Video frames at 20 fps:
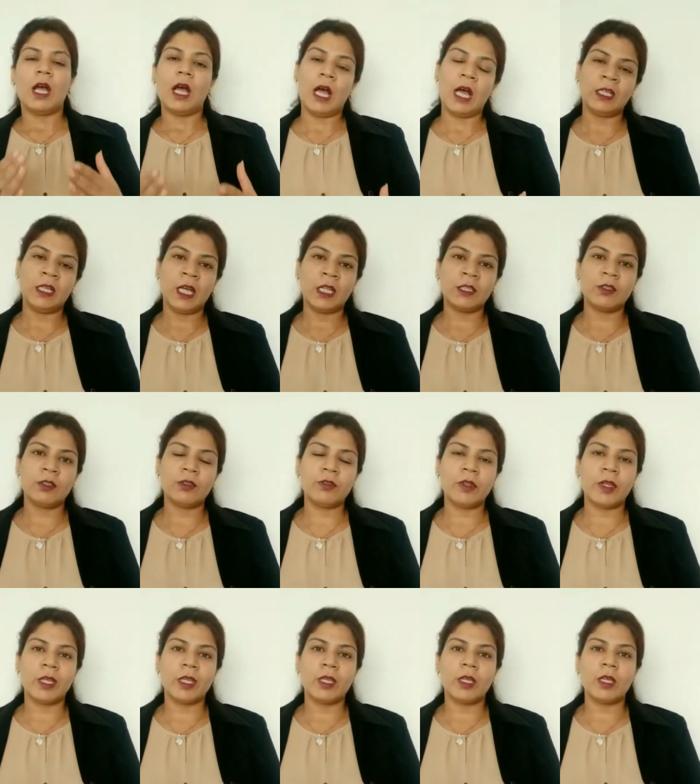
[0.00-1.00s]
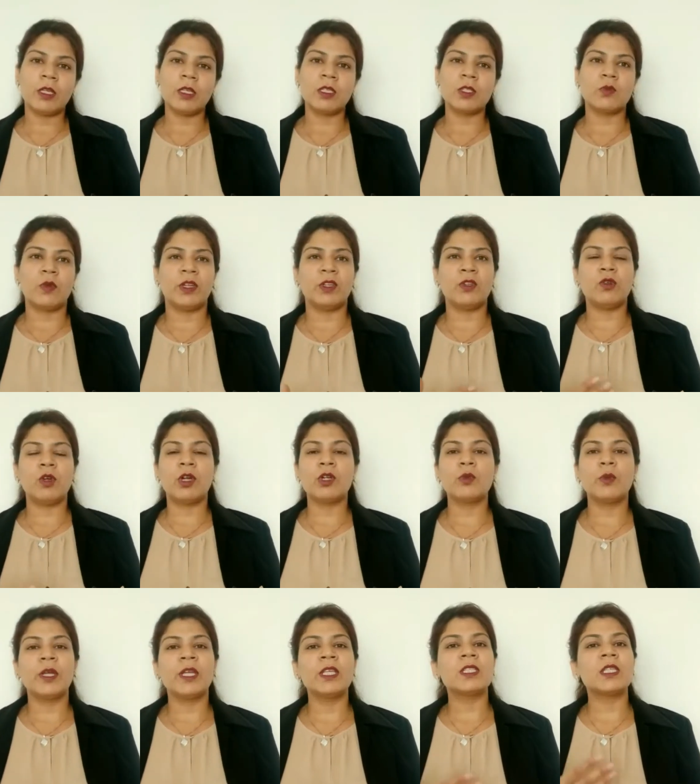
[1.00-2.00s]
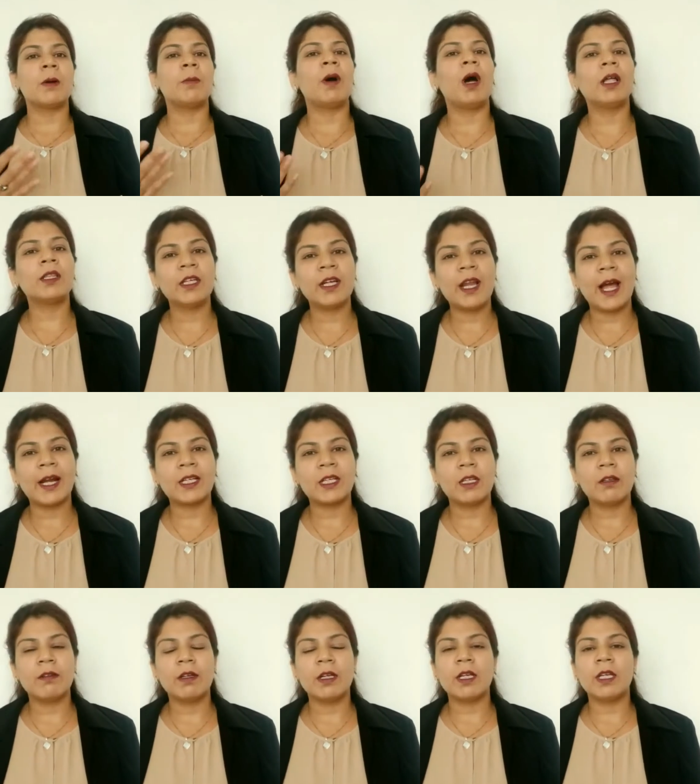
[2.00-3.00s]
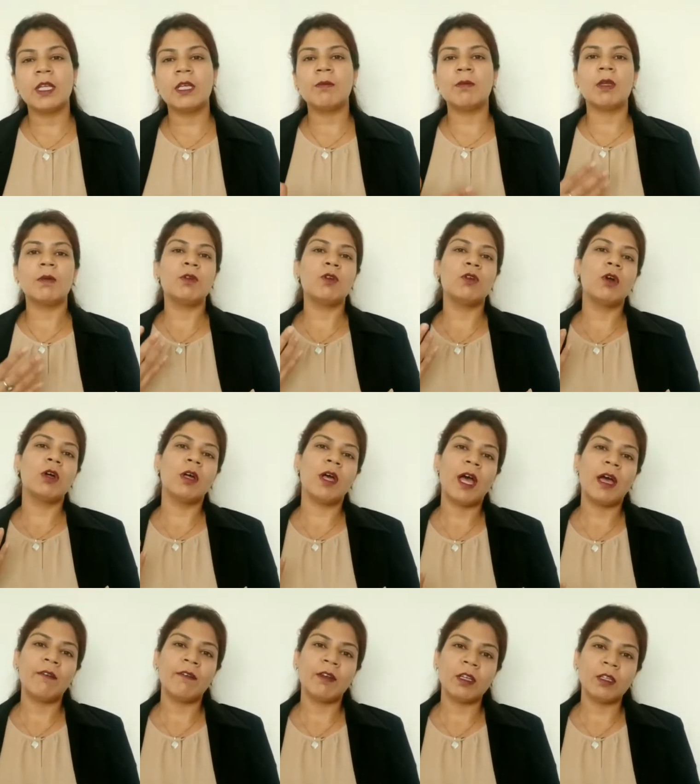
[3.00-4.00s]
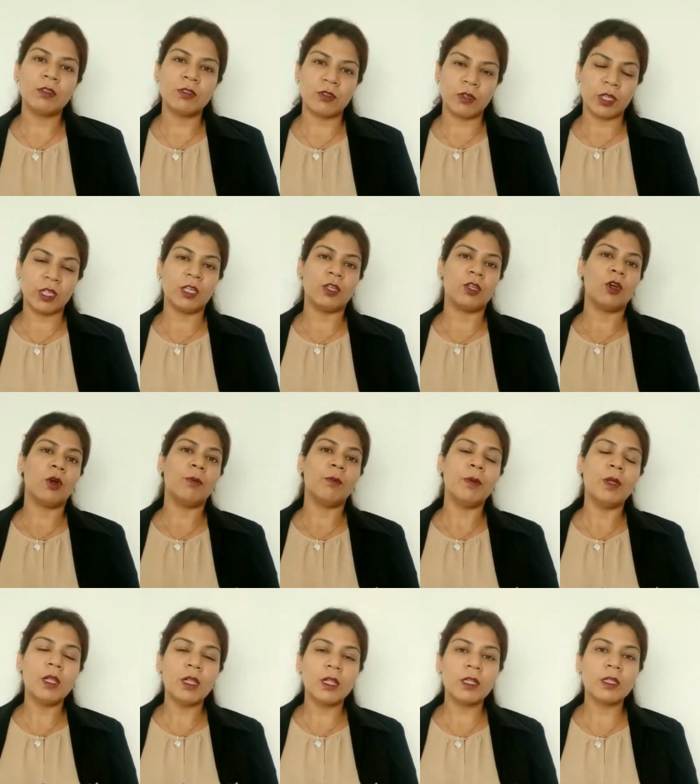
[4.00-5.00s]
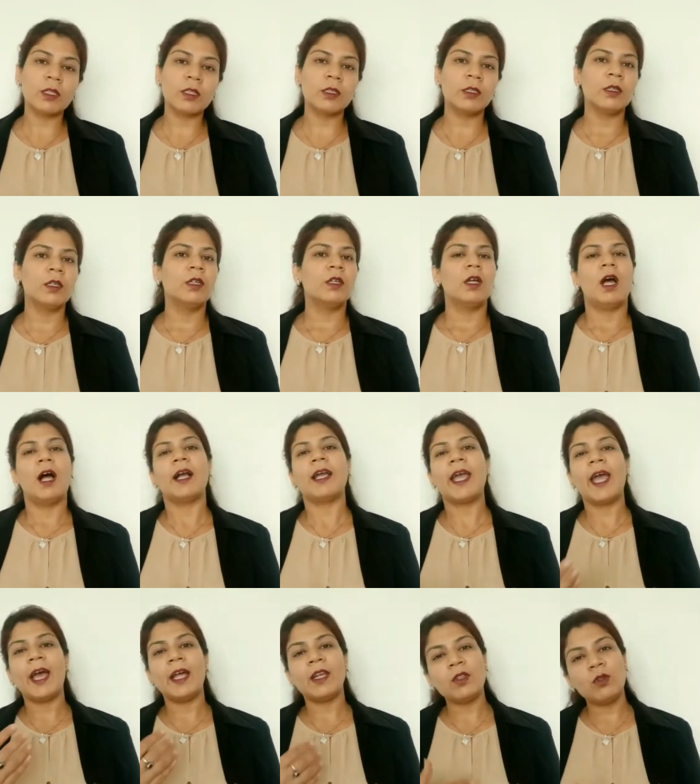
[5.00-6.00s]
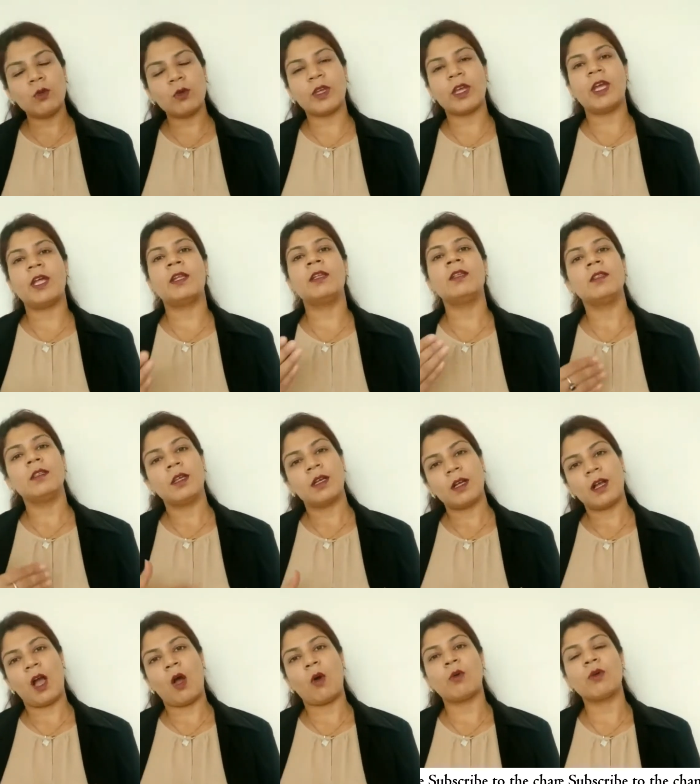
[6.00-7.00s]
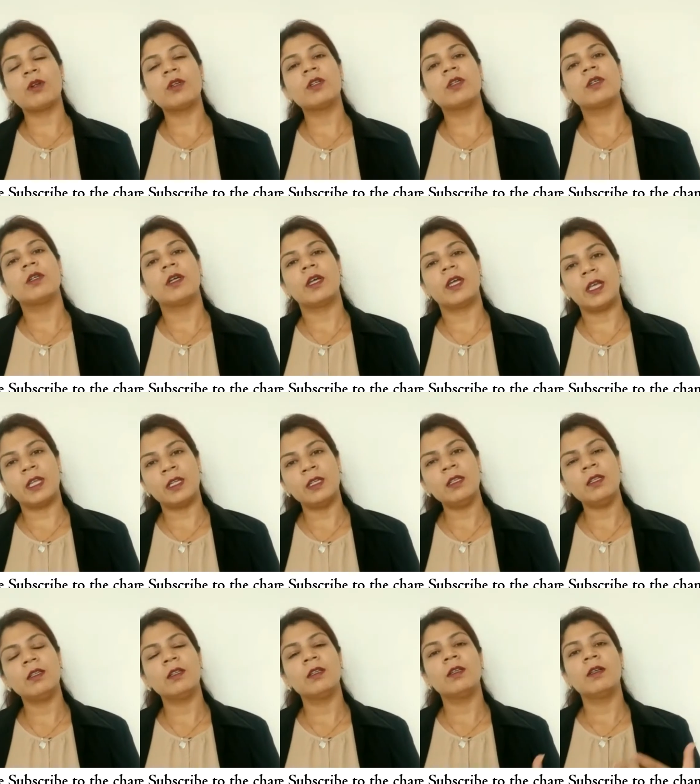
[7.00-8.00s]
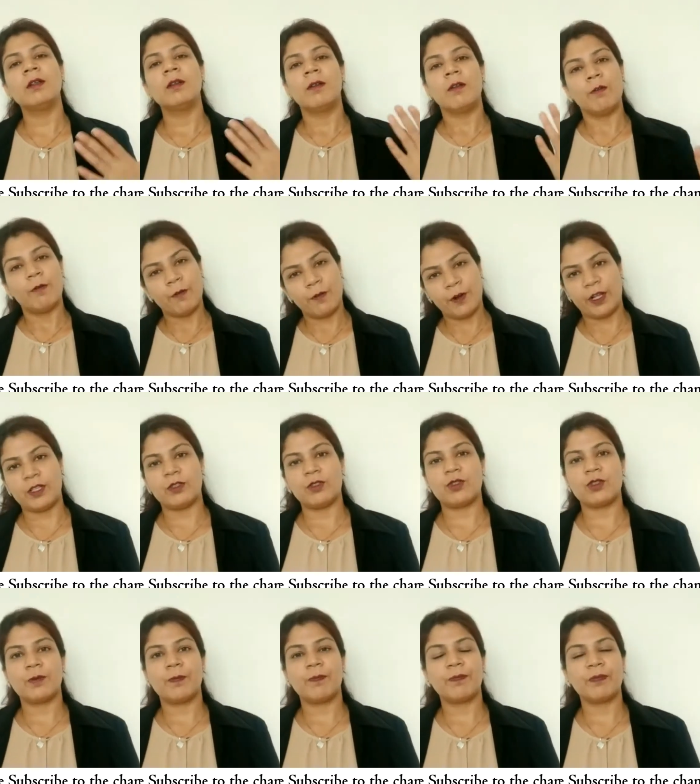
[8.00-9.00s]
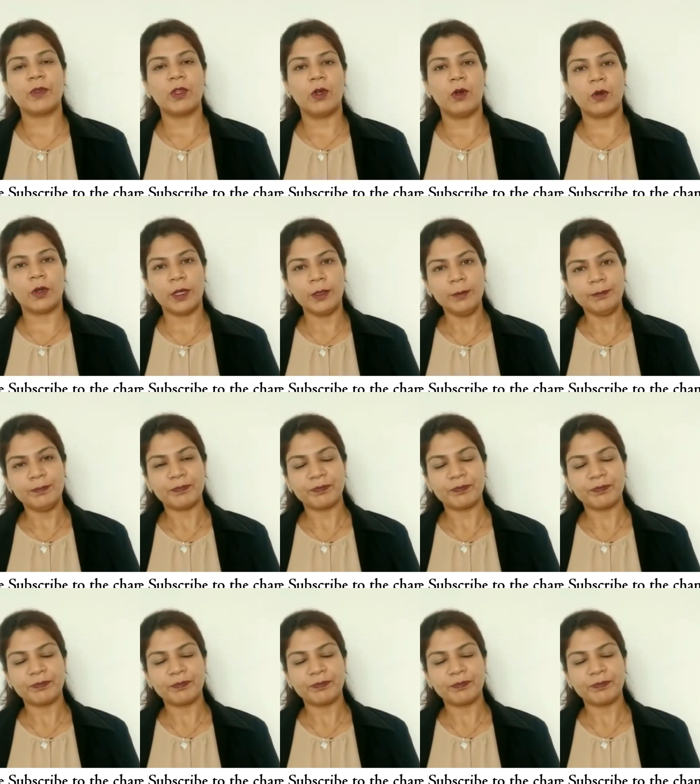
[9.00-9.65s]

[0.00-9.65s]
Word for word: Another thing is when you are doing some other activity, maybe you are having drinking your milk, again you can count in French, okay?